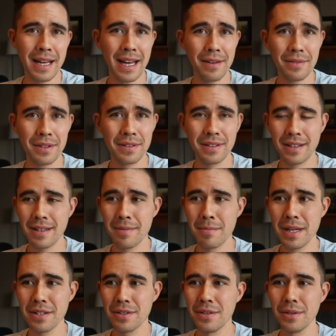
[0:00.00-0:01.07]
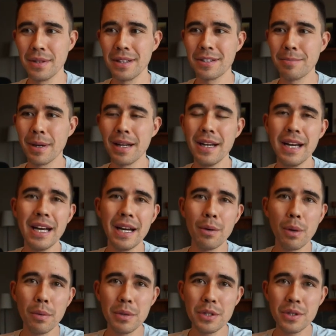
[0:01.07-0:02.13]
to have this, I didn't mean to do this, but
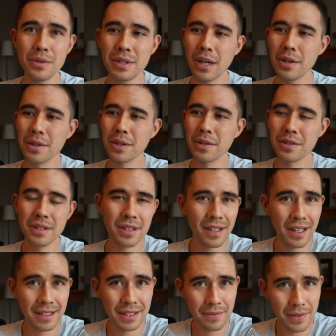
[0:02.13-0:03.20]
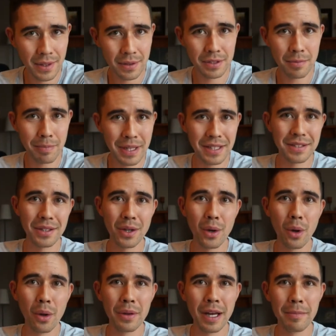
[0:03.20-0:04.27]
what would you tell your coaching clients if there was a piece of
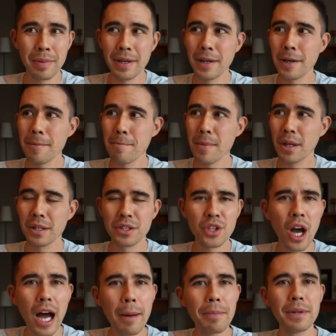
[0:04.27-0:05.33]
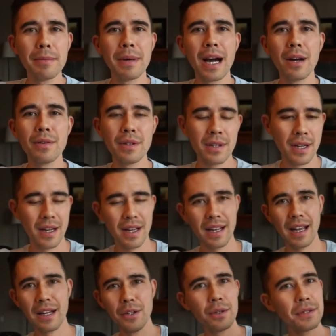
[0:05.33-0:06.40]
gold up here on the top of the mountain
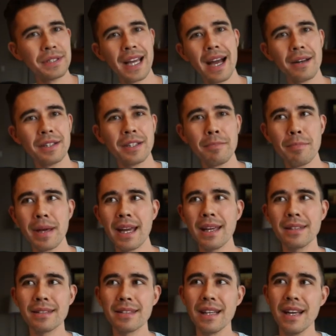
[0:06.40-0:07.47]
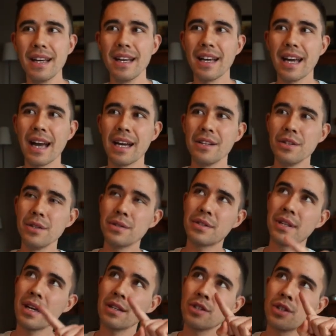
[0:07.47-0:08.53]
and you're down at the base and you
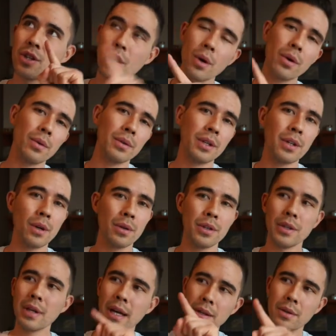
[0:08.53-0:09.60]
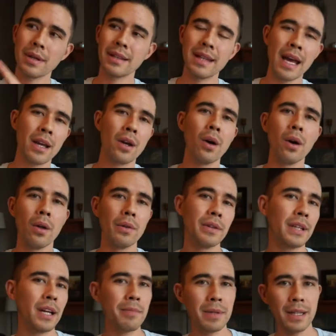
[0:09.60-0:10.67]
said, go, you know, you gotta go get that gold.
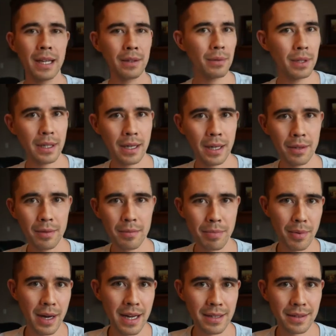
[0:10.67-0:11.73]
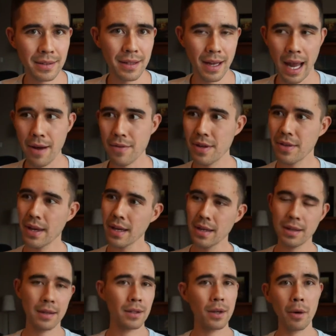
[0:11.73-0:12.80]
And I'd be like, well, you gotta embrace
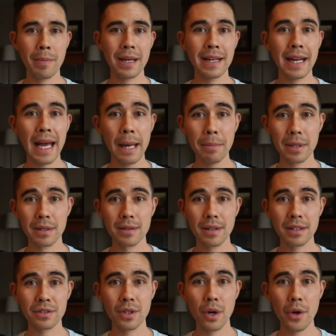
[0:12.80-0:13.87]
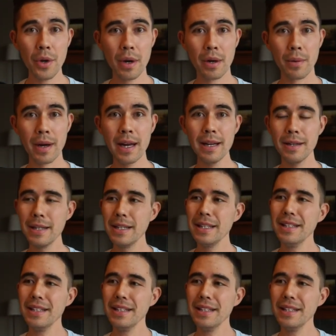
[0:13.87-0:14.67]
everything, go make it happen. Let's go do it, right?